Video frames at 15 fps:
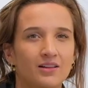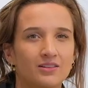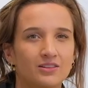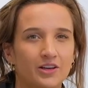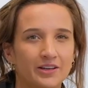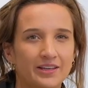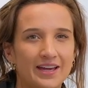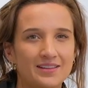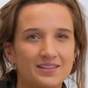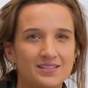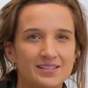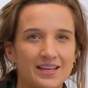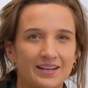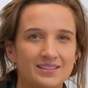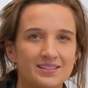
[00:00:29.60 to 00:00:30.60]
Locate the
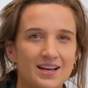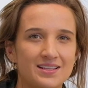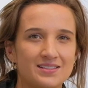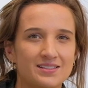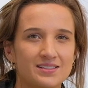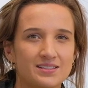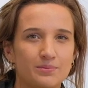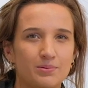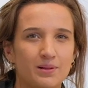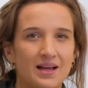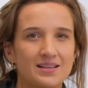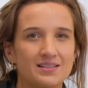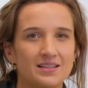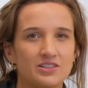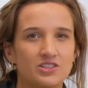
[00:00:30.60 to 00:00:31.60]
sanitising
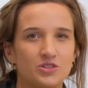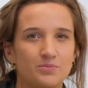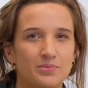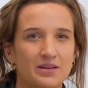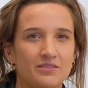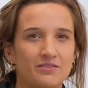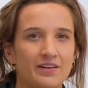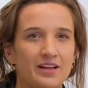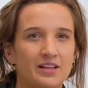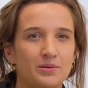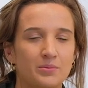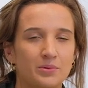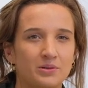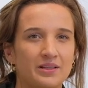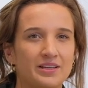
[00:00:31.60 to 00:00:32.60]
supplies that should be
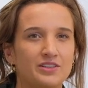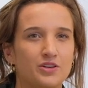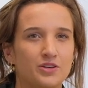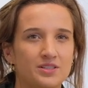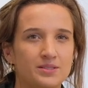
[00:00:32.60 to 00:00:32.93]
available in your